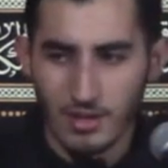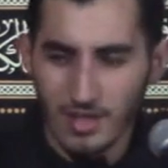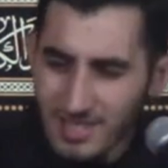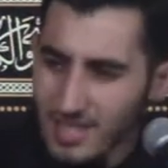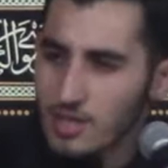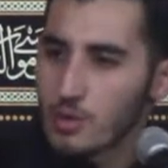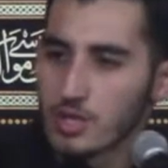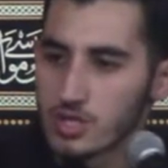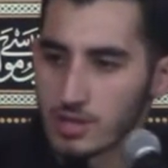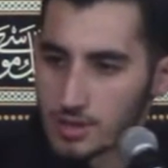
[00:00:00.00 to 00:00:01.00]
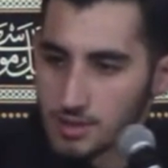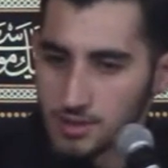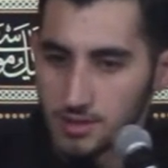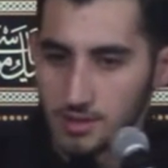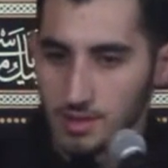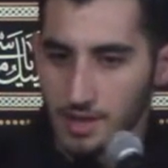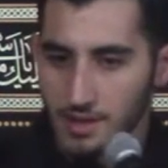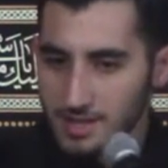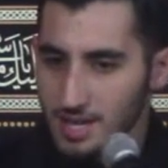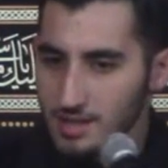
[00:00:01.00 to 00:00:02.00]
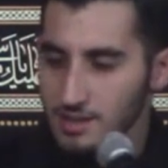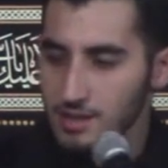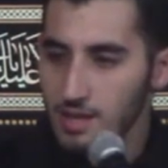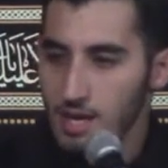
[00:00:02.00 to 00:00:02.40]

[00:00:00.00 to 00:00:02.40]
they start to question. And they start to.